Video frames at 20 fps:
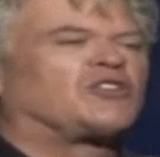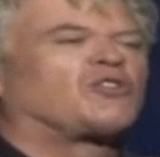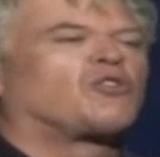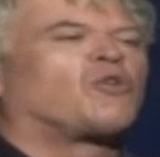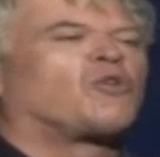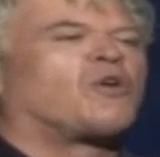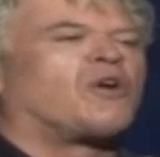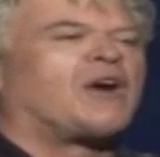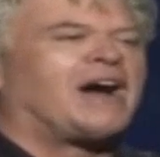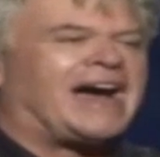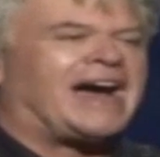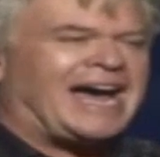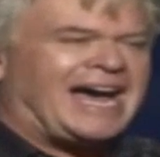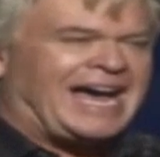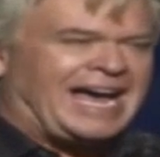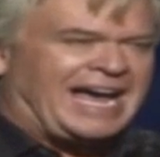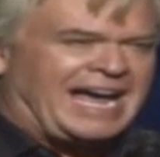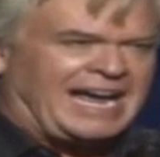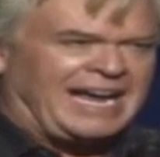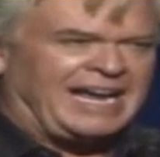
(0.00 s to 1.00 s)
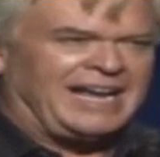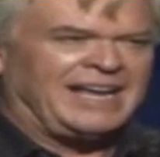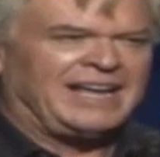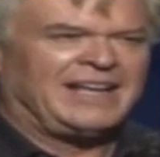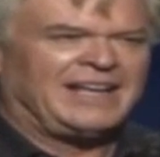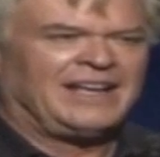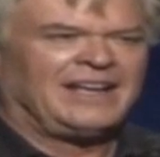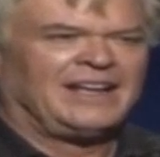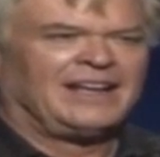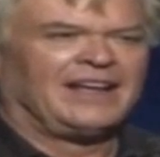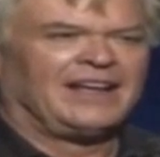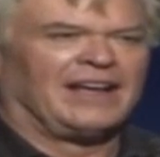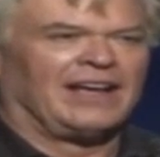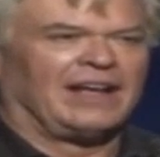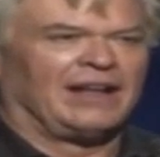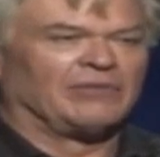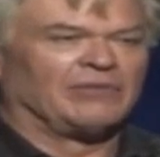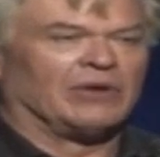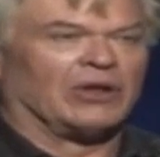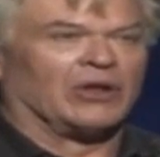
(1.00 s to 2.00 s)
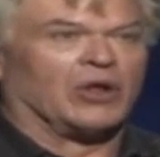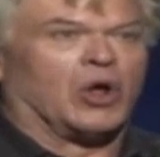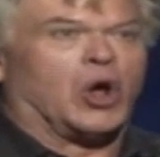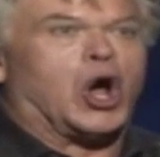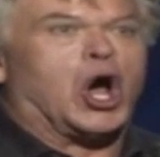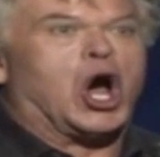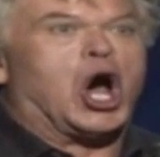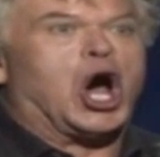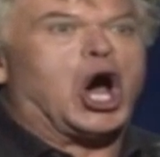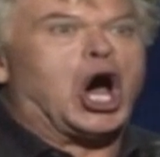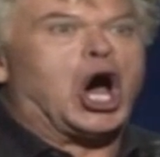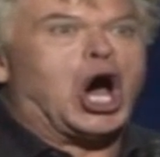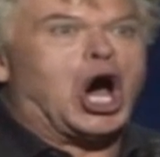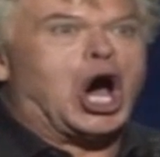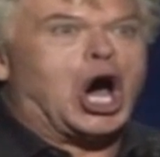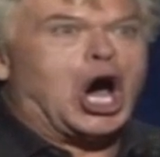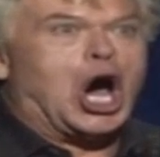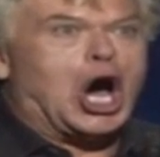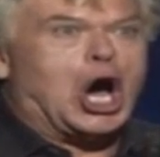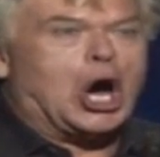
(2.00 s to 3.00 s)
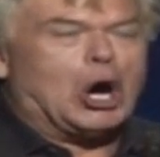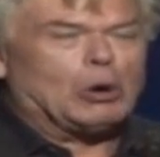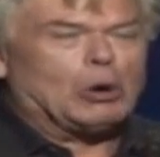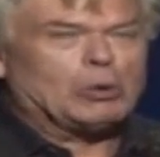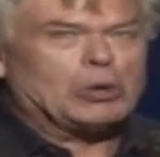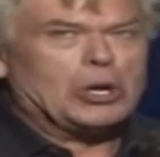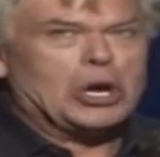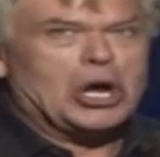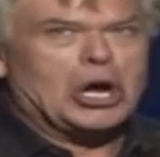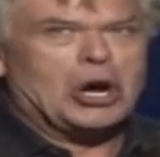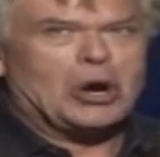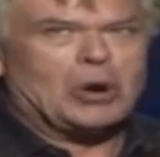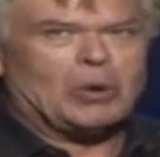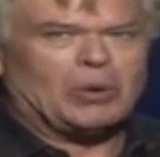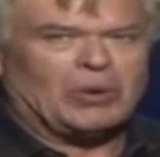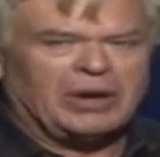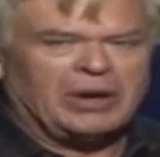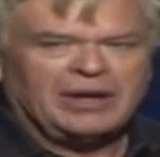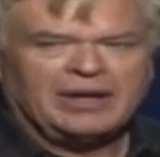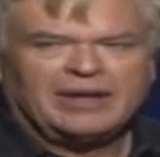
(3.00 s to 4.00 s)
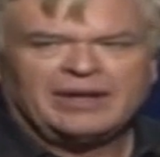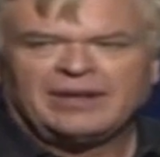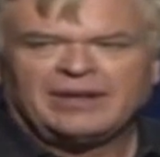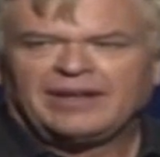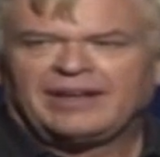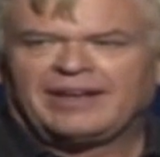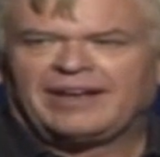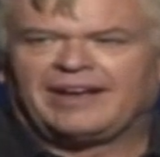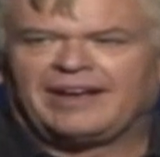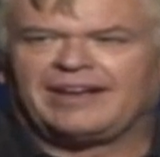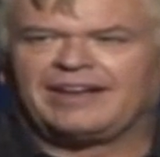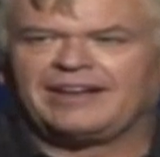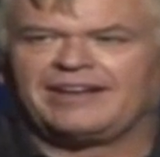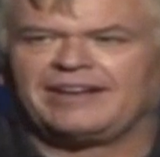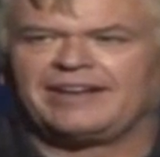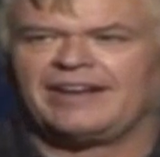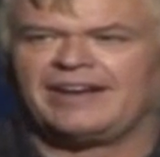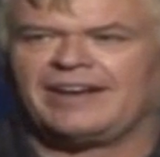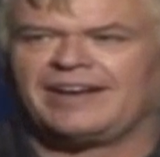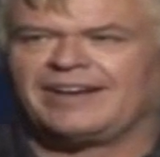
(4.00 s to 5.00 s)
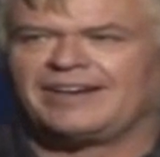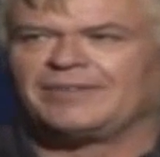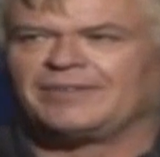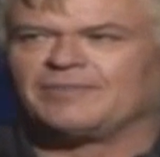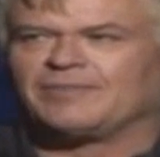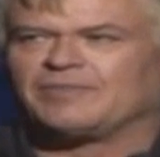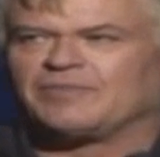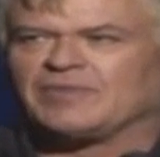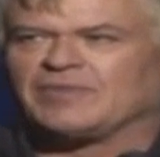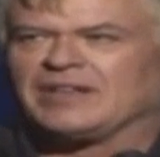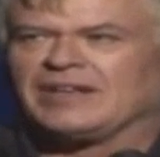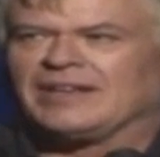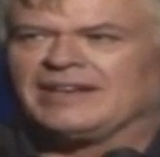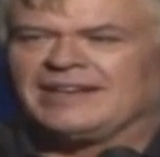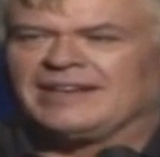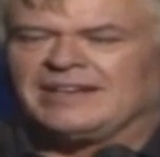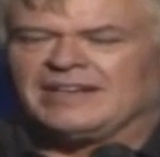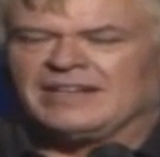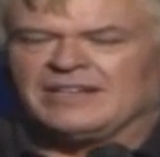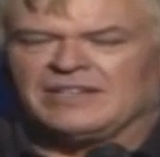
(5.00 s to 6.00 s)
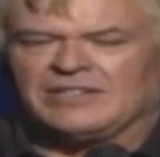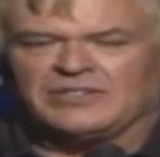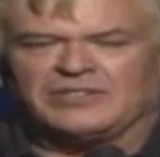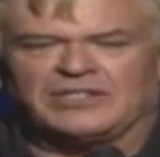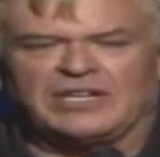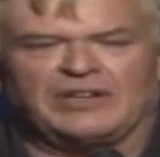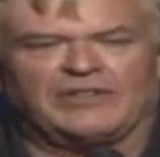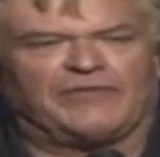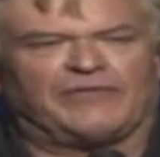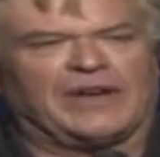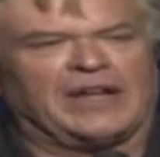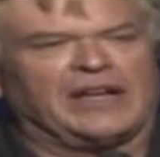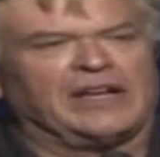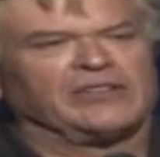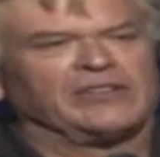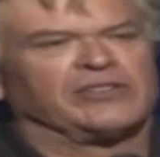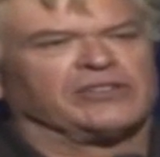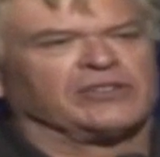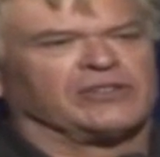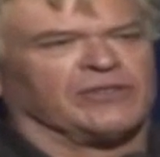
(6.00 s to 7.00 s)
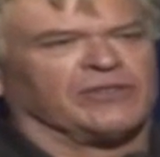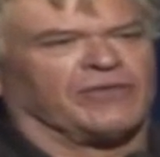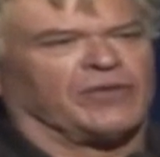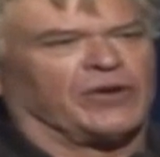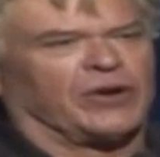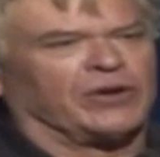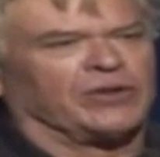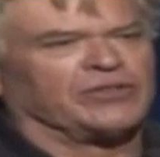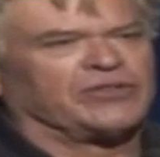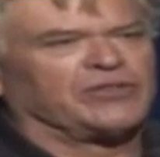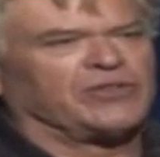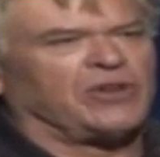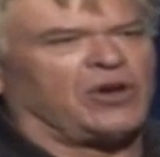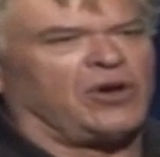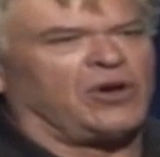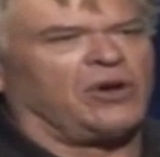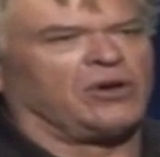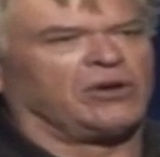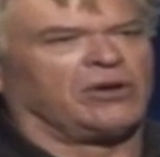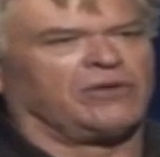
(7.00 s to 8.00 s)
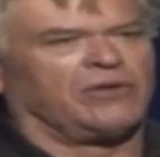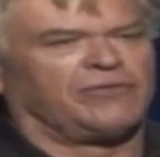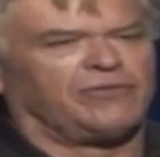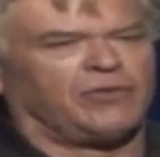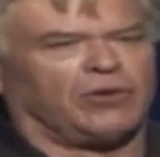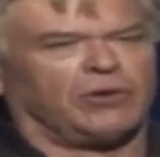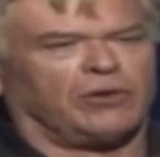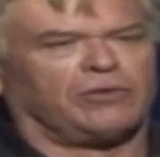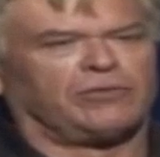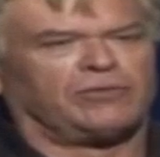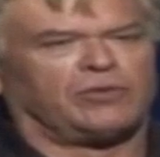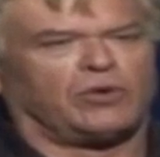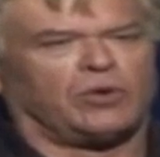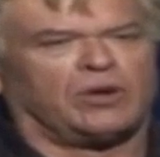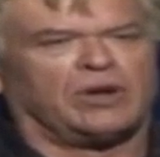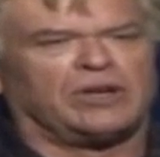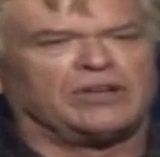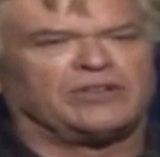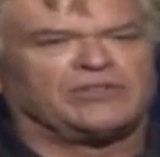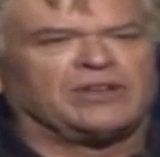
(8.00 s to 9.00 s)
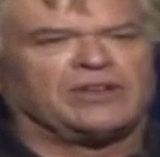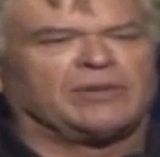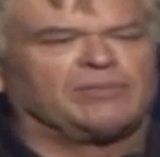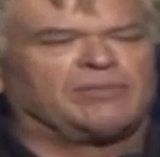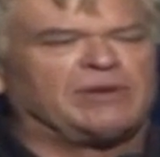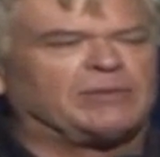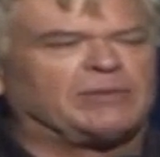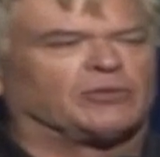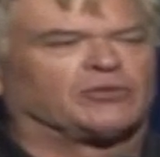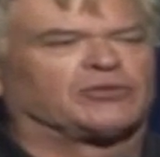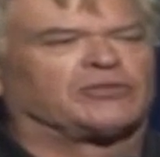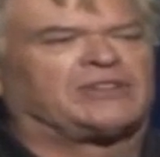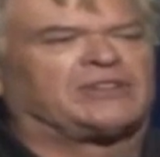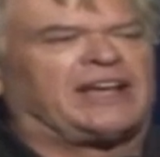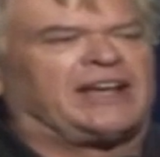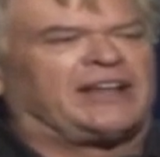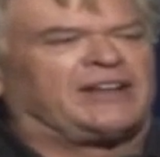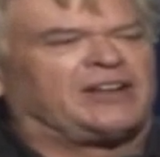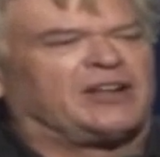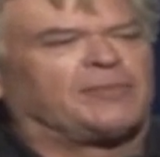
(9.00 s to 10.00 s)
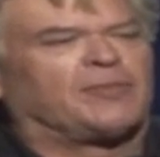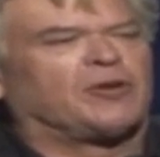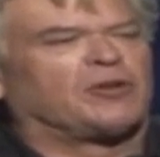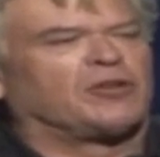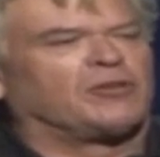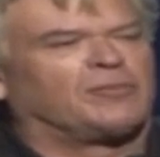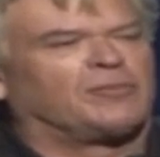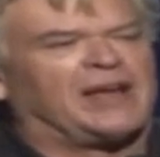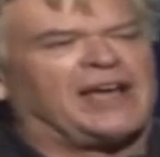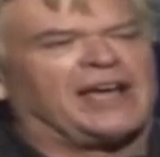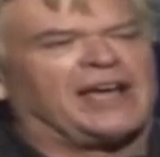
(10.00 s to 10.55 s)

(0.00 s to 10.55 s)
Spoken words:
cry. And, oh no. And she finishes the first song at full voice, and people stand up on the back of